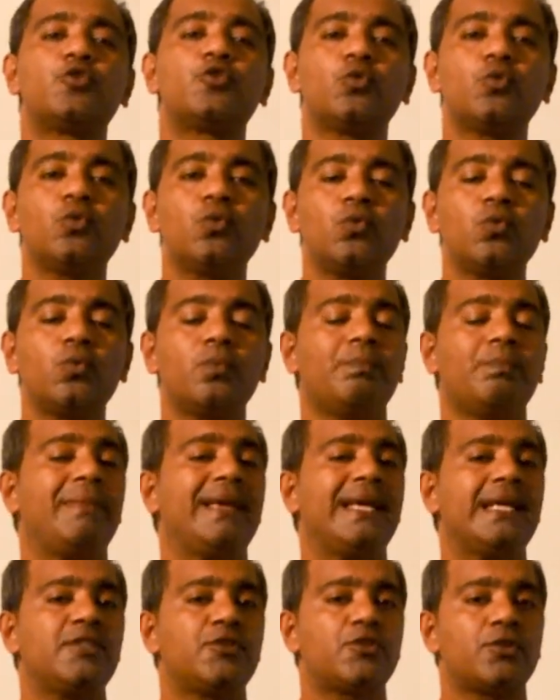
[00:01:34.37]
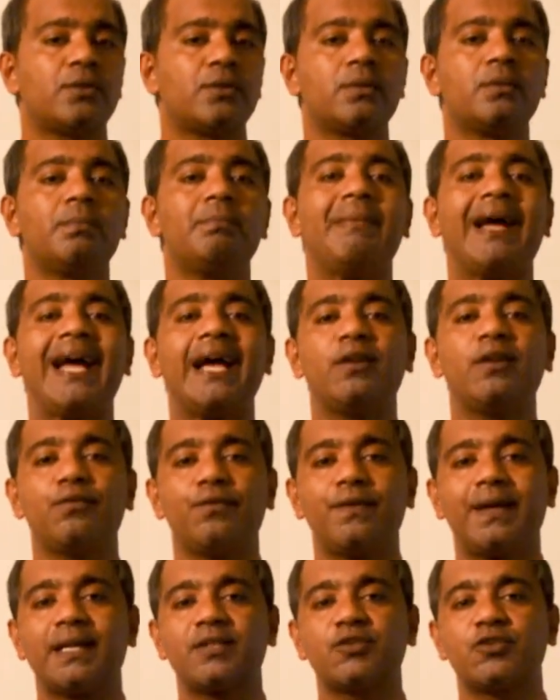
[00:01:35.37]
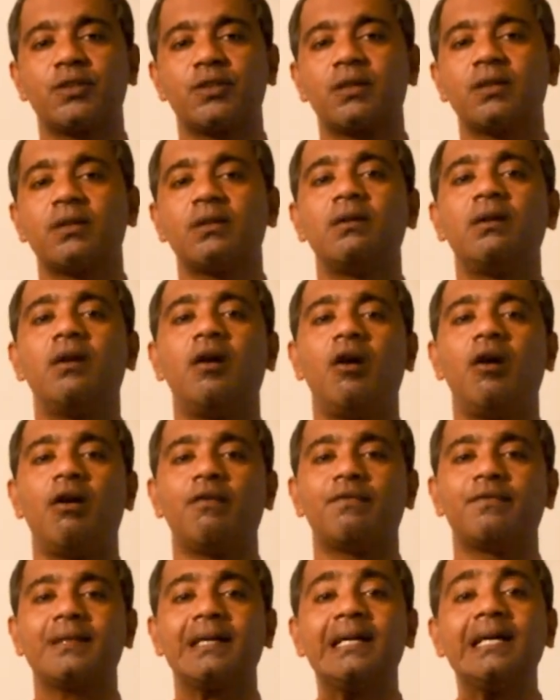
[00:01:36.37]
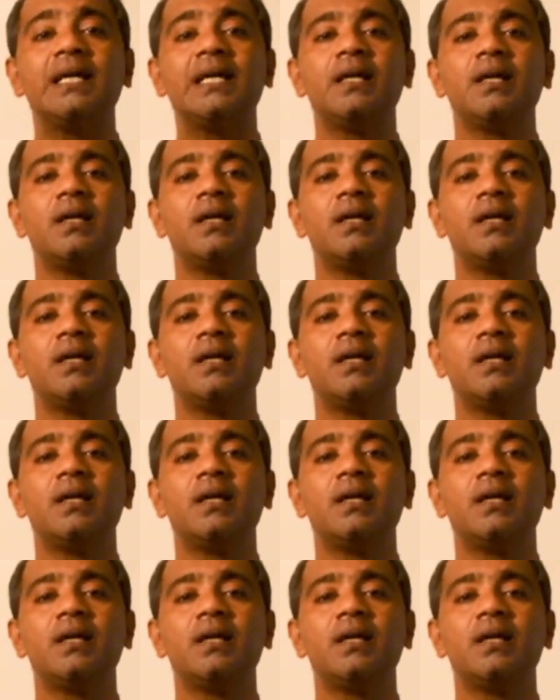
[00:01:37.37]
two major manufacturers of the